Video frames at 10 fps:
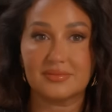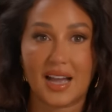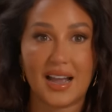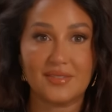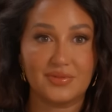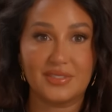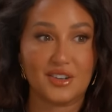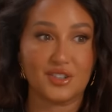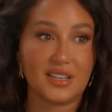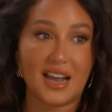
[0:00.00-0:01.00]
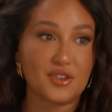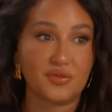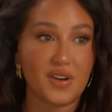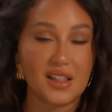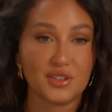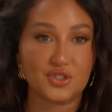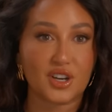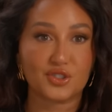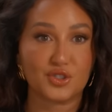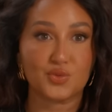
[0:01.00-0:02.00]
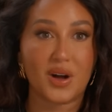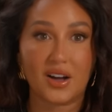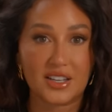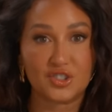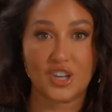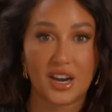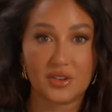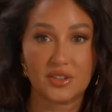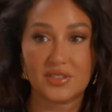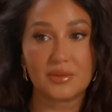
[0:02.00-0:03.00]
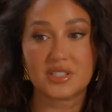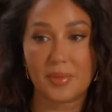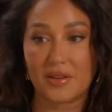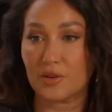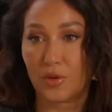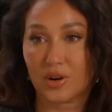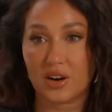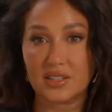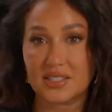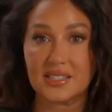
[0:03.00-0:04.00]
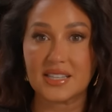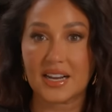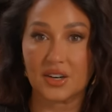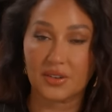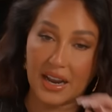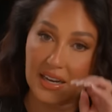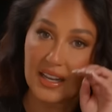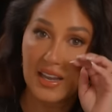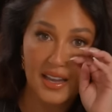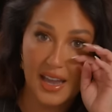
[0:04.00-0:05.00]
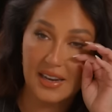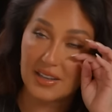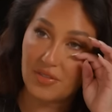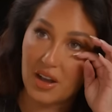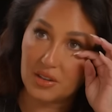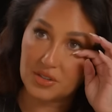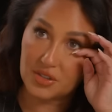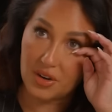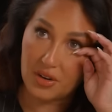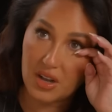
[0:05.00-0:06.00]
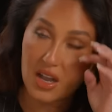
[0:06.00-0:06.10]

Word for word: I literally I don't follow instructions well in general. That was on my report cards in second grade, and it follows through.